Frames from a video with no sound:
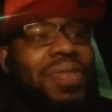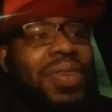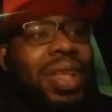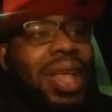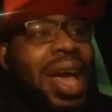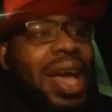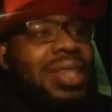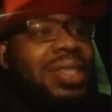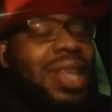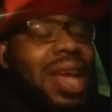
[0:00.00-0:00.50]

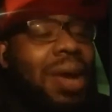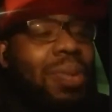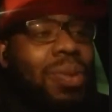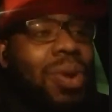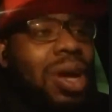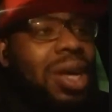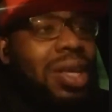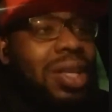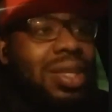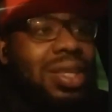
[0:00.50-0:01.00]
class that
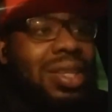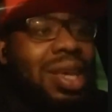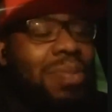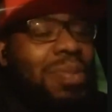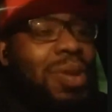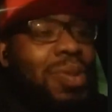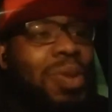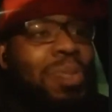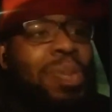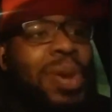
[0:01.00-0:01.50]
was. I
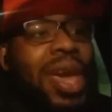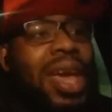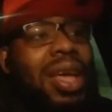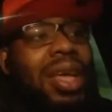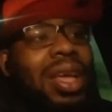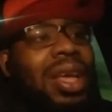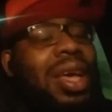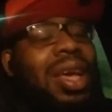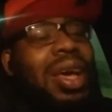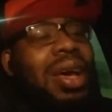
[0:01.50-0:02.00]
mean, we picked
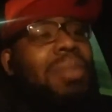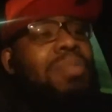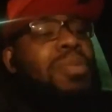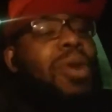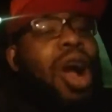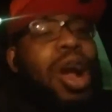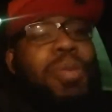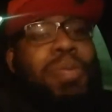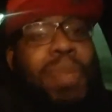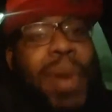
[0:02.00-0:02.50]

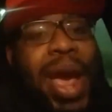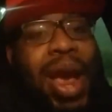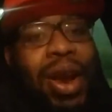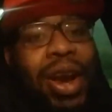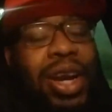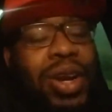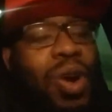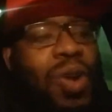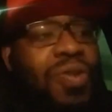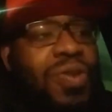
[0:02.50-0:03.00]
Mark
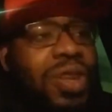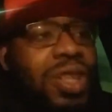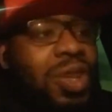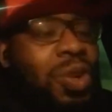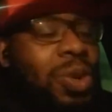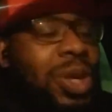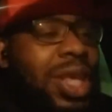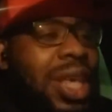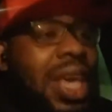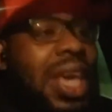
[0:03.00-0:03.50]
Barron over
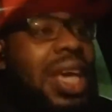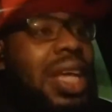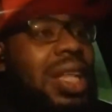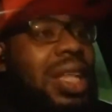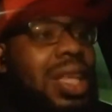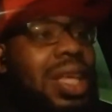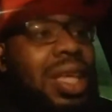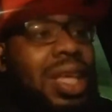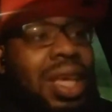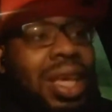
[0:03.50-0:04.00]
Luke
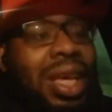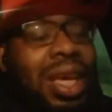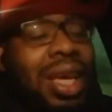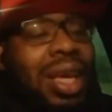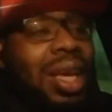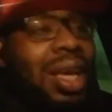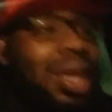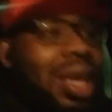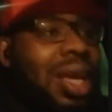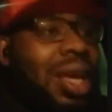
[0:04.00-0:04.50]
Kuechly.
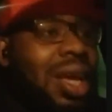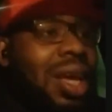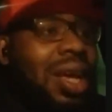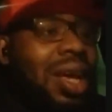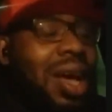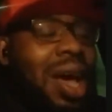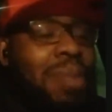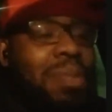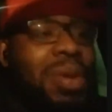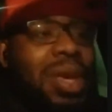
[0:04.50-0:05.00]

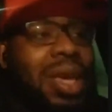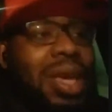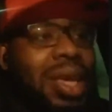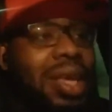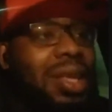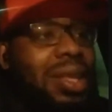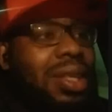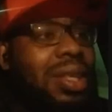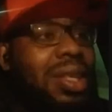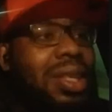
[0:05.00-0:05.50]
I
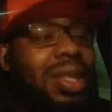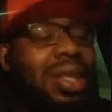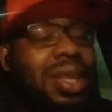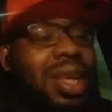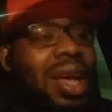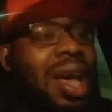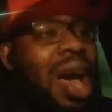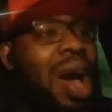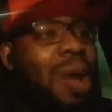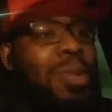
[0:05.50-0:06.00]
mean,
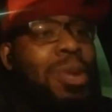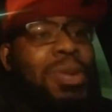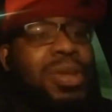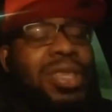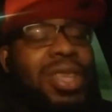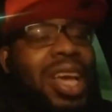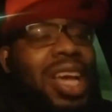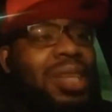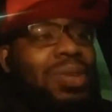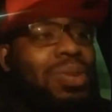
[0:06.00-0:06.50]
how many
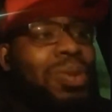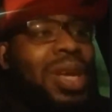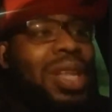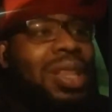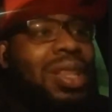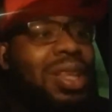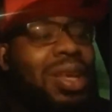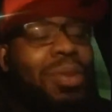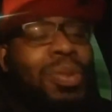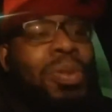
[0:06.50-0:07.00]
mistakes we have
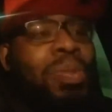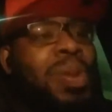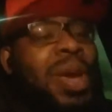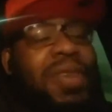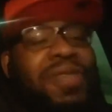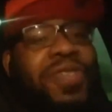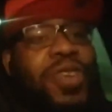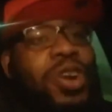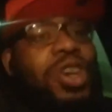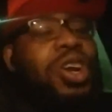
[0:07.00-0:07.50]
to? we picked
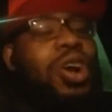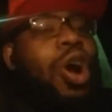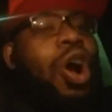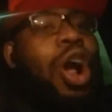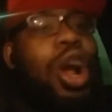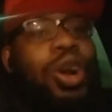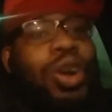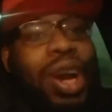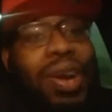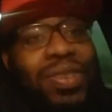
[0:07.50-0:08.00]
Vernon
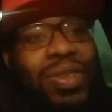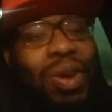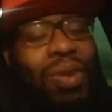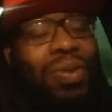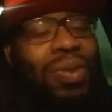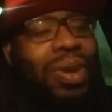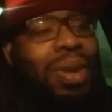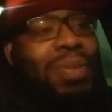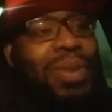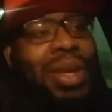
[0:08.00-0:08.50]
Hargreaves
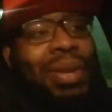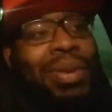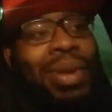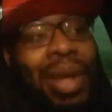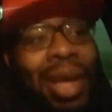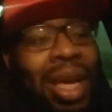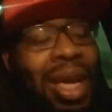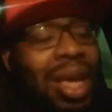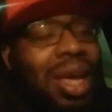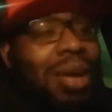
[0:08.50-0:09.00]
over. I mean,
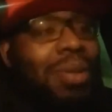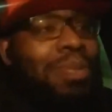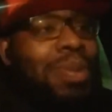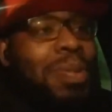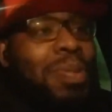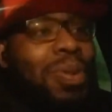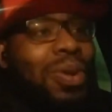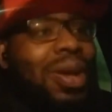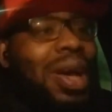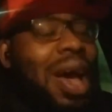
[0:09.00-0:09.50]

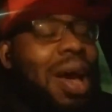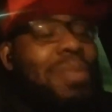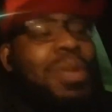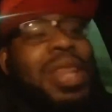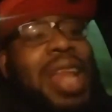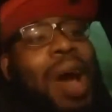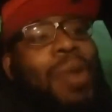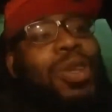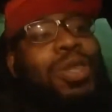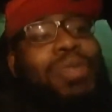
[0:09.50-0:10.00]
people. I mean,
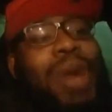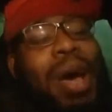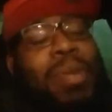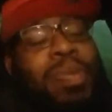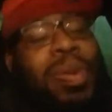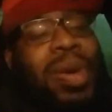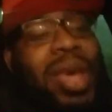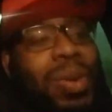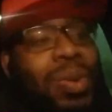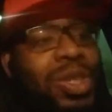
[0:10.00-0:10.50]
that was my
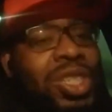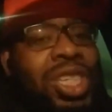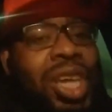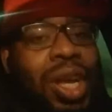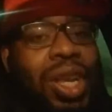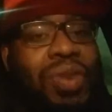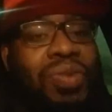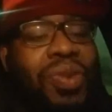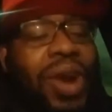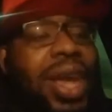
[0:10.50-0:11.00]
pick with
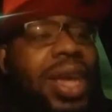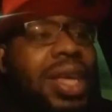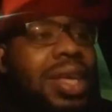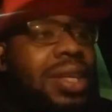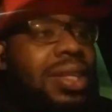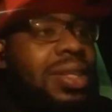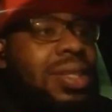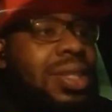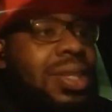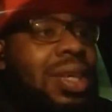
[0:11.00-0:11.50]
Sheldon
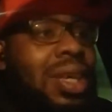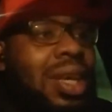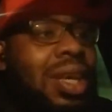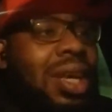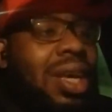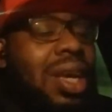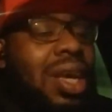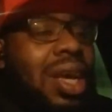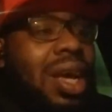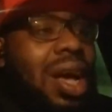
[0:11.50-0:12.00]
Rankins,
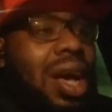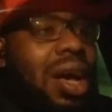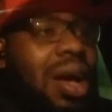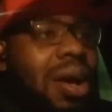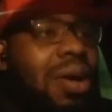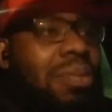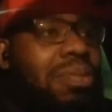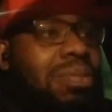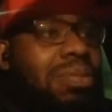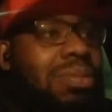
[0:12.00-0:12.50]

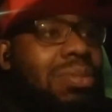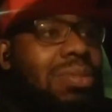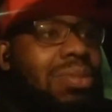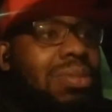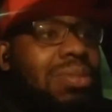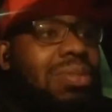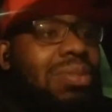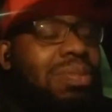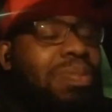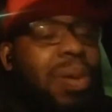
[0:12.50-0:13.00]
um,
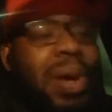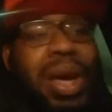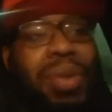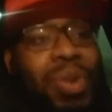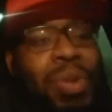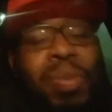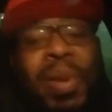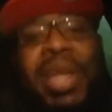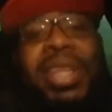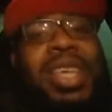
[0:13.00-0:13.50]
but
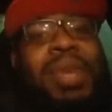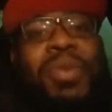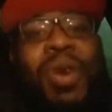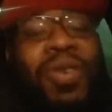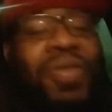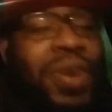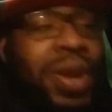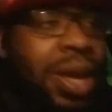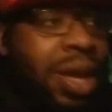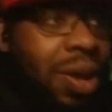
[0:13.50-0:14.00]
we picked him
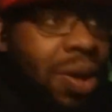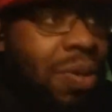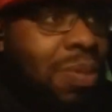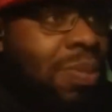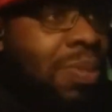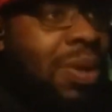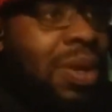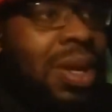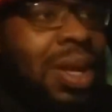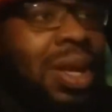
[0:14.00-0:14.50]
over him.